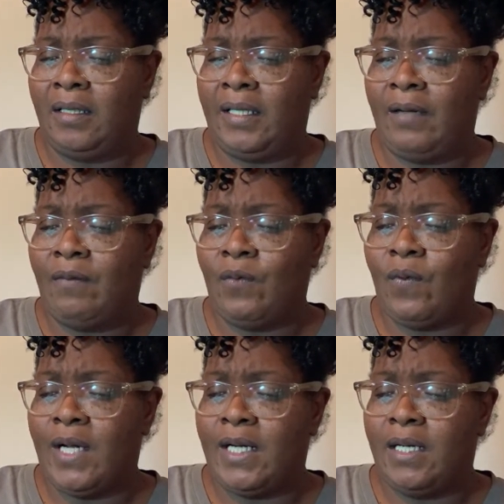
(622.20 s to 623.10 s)
They were
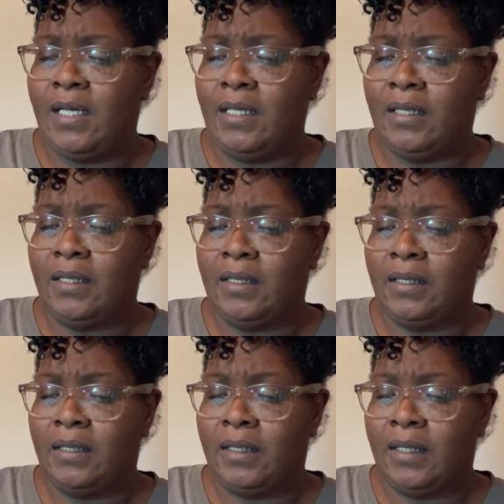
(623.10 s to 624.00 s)
one,
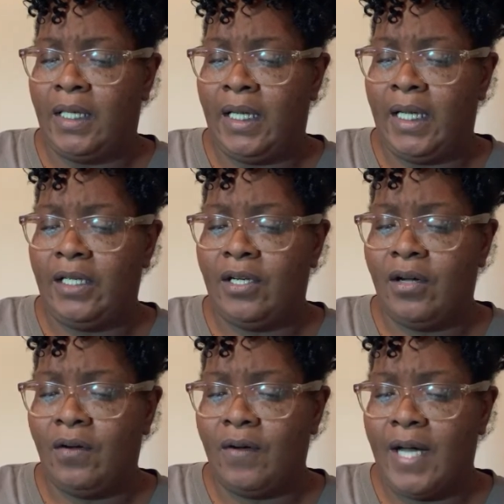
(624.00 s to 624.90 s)
and you
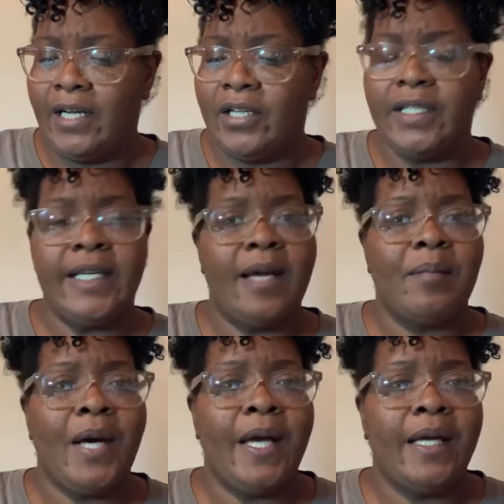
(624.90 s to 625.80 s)
know, I couldn't get
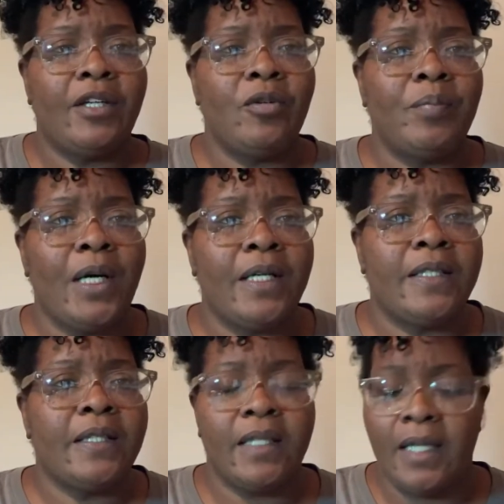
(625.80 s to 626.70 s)
my coupon
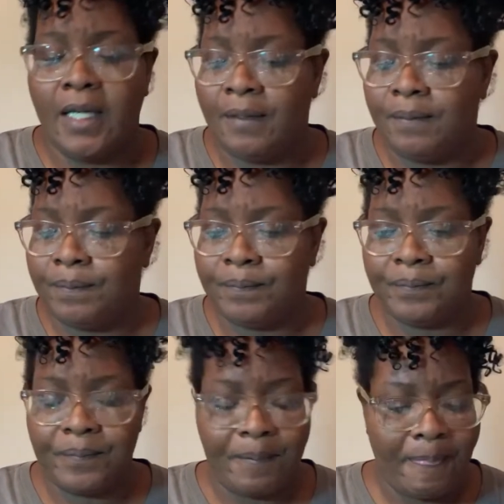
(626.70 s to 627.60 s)
to, um,
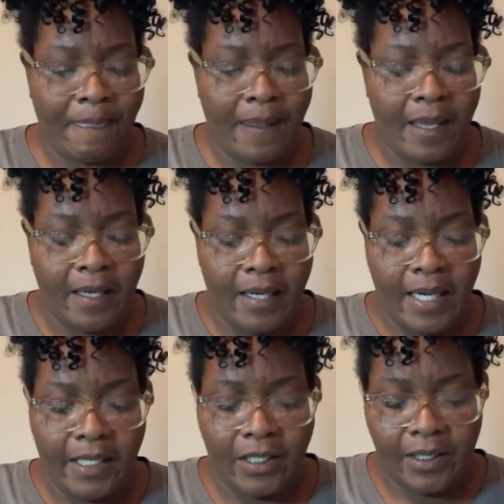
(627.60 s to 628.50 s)

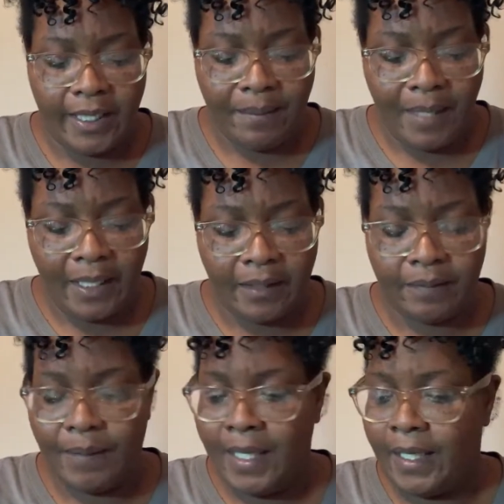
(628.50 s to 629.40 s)
I couldn't get my,
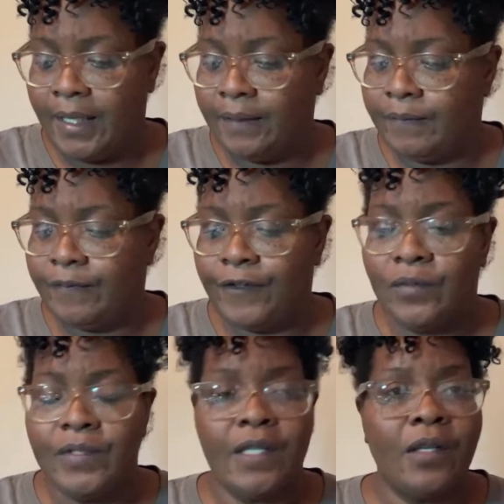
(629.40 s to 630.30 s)
my
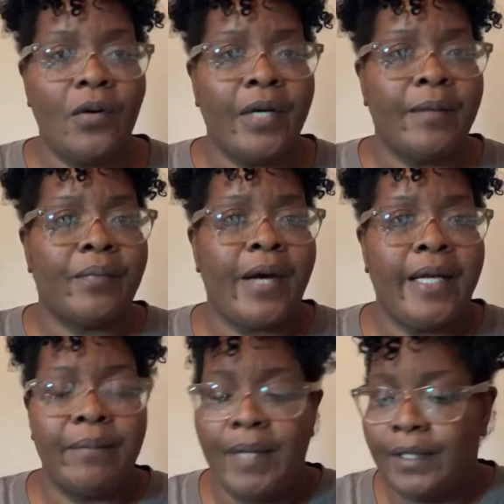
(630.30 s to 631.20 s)
phone to load up right
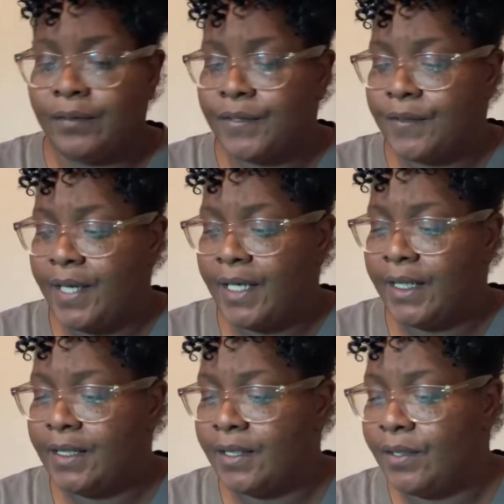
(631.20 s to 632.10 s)
in Michael's, so I didn't
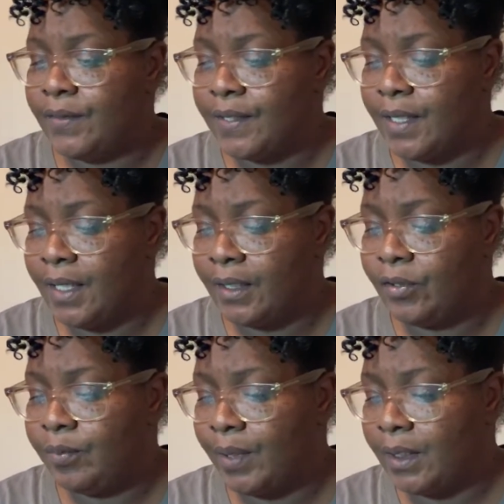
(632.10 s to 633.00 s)
get to use a
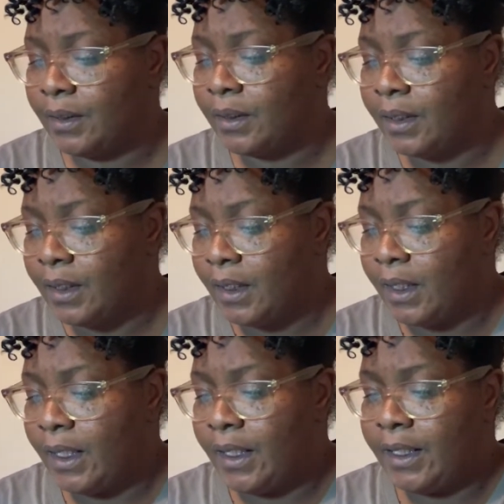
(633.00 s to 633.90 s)
coupon.
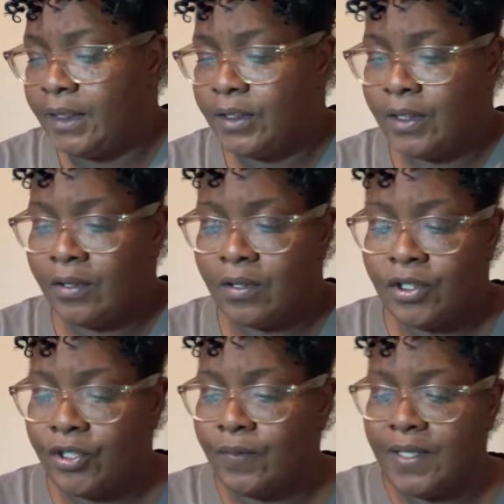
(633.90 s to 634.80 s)
And they, the girl
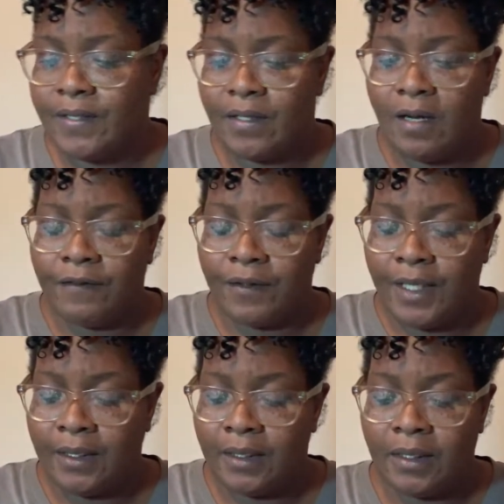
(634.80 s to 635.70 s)
sure wasn't
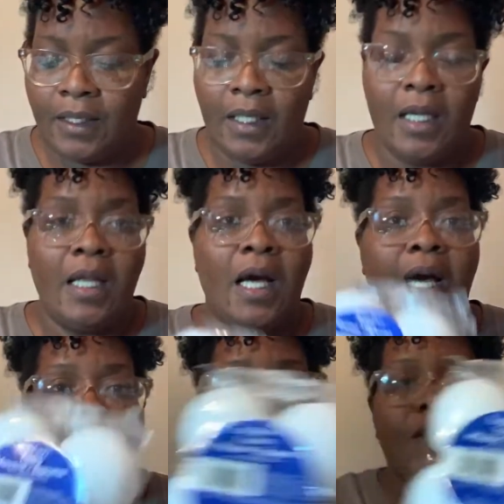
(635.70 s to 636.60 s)
offering.
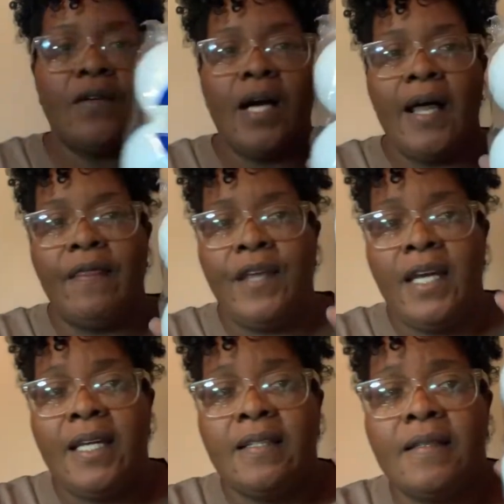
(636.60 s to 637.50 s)
I also got
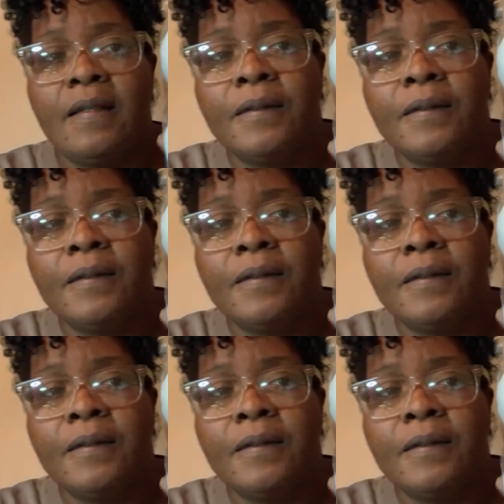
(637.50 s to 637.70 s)
these.